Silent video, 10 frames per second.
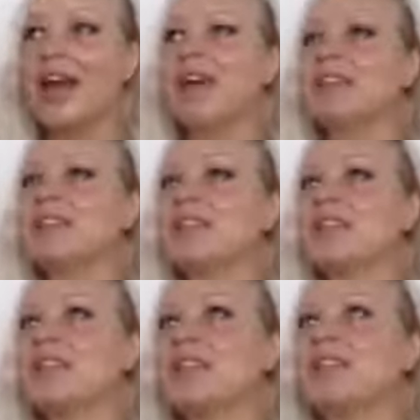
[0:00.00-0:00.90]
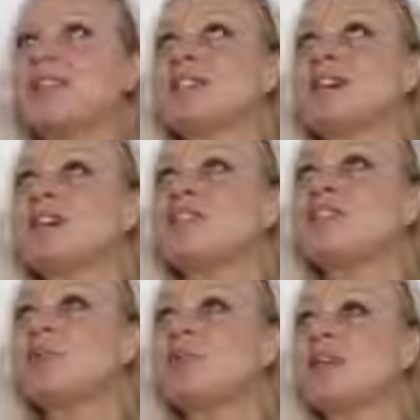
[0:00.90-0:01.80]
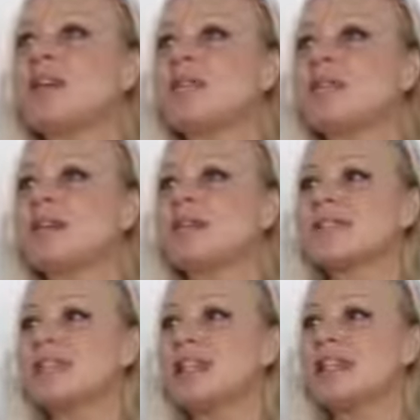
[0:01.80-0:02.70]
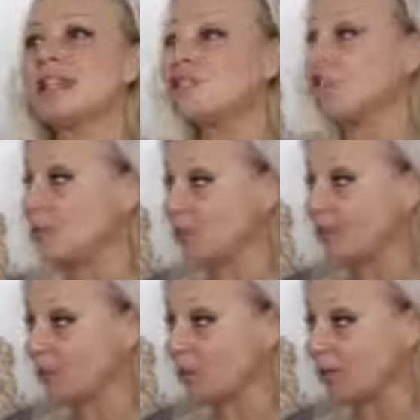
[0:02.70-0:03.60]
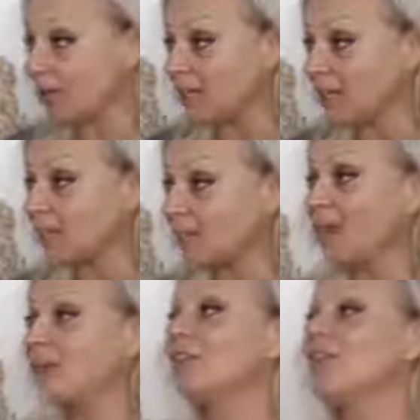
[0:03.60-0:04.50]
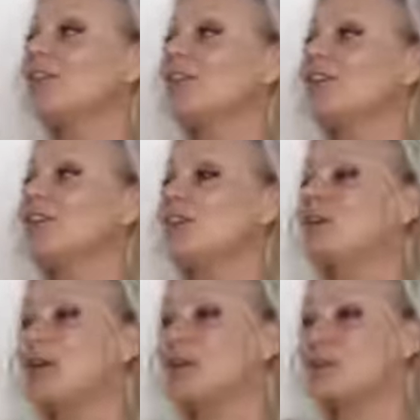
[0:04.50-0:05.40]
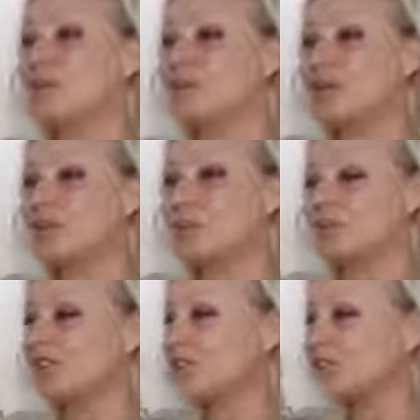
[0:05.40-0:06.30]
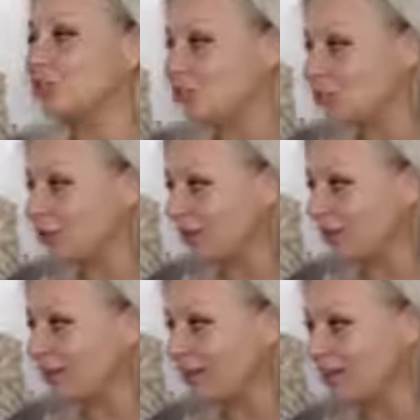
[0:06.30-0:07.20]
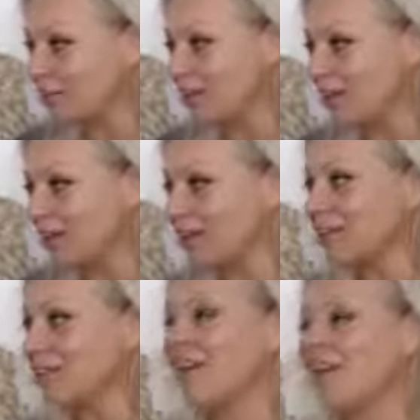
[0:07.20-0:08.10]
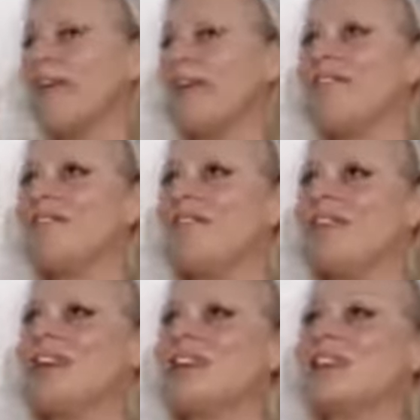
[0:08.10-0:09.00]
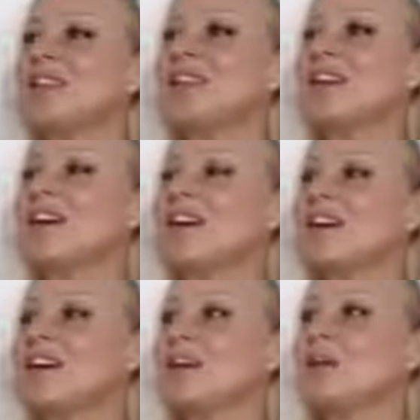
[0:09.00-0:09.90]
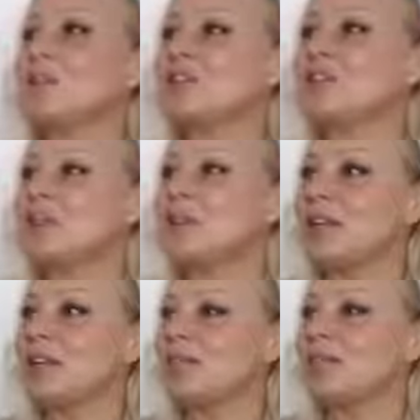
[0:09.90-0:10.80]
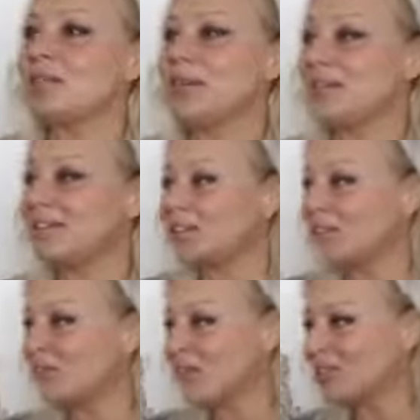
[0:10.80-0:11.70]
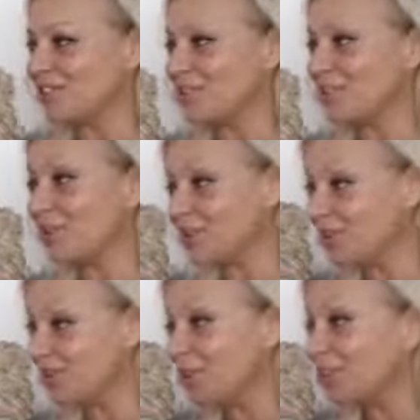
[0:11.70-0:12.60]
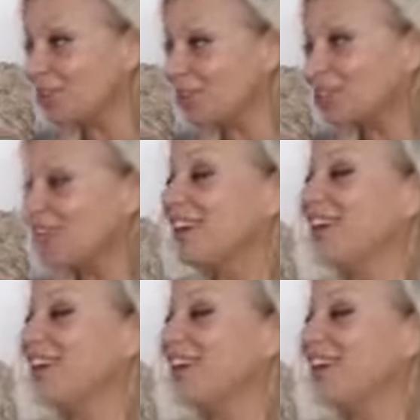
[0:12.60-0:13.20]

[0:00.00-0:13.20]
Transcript: And I do it once again in June here in Bali. So I'll do the 5 courses in June, July here in Bali. And then I'll be doing the basic and advanced in Brussels,